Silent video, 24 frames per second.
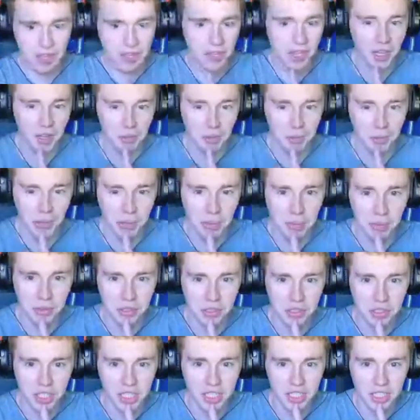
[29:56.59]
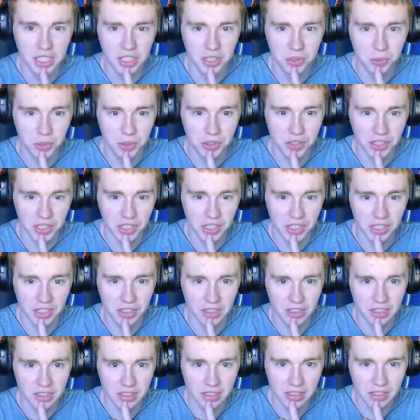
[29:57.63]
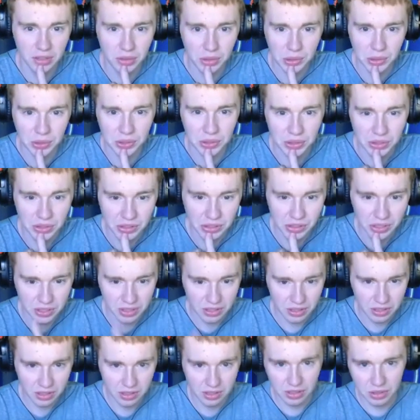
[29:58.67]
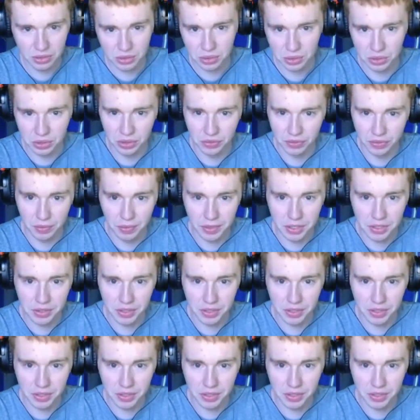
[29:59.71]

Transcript: got they put JT's music in here. It's so cool. so cool them to do